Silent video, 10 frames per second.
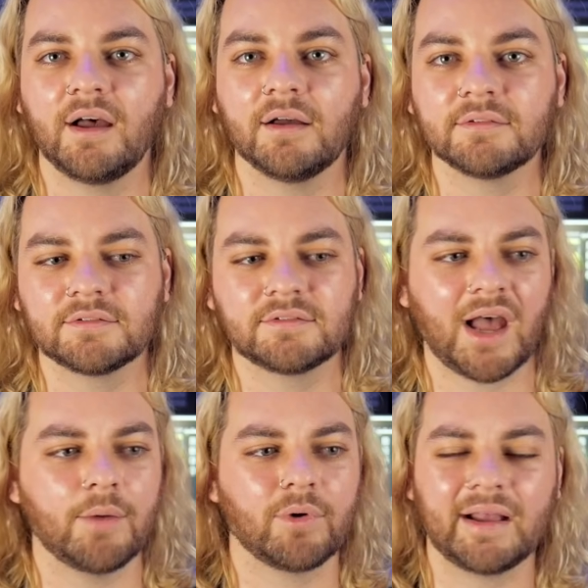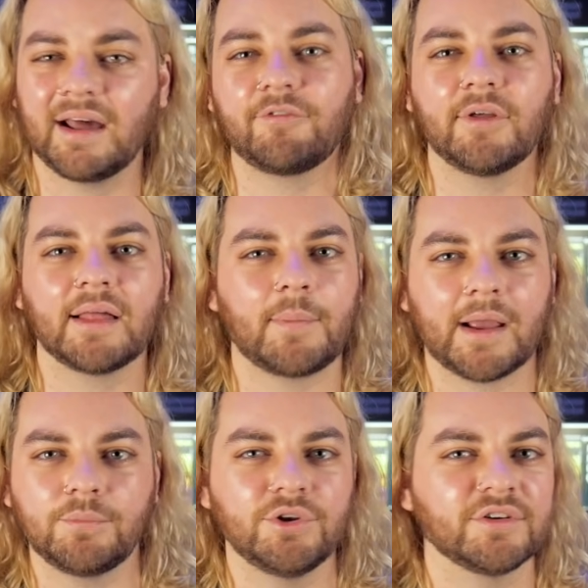a time where I kind of feel like my
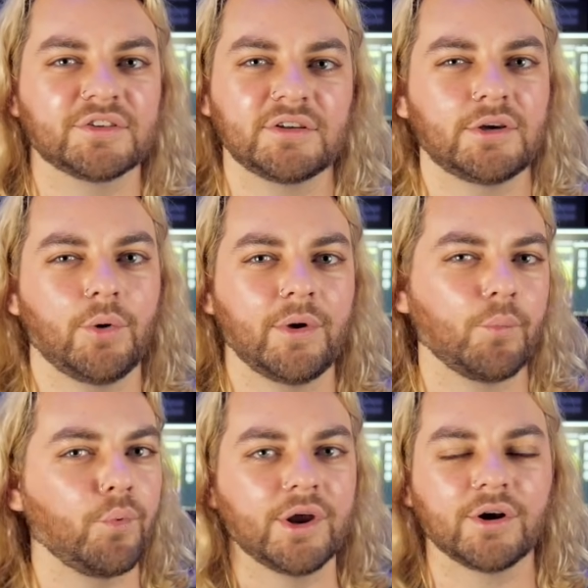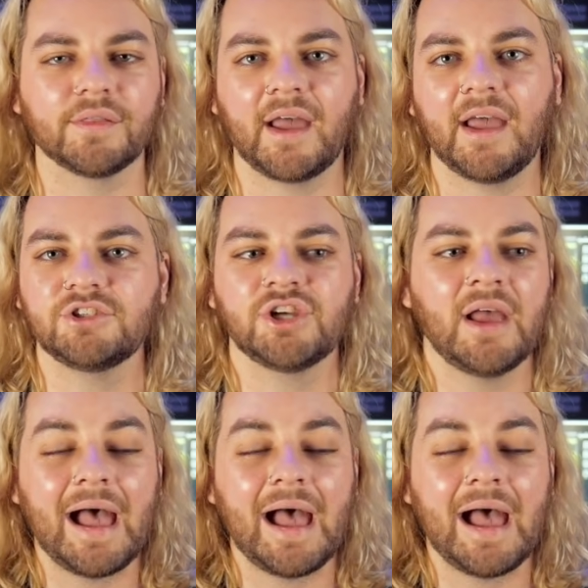computer's going weird on the edge,